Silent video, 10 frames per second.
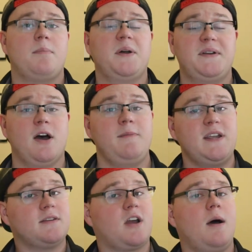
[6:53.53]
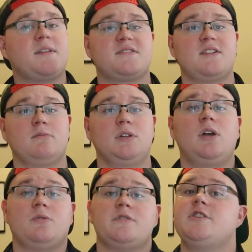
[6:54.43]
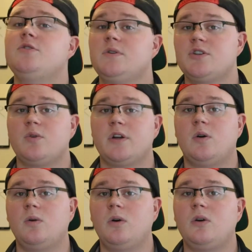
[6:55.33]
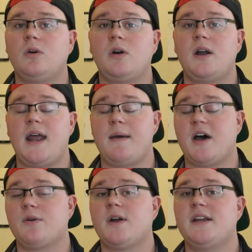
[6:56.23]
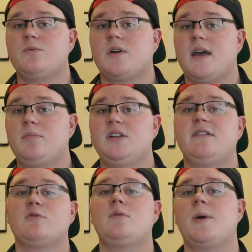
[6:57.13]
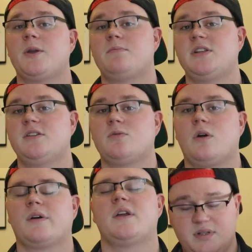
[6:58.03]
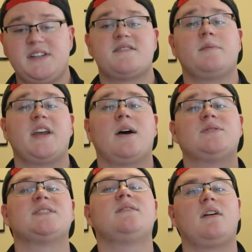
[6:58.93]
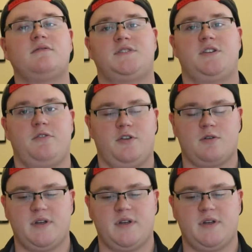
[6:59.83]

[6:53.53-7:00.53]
But tell me in the comments down below, do you enjoy horror, or am I right in what I believe, or am I completely wrong? Please tell me, I would love to know your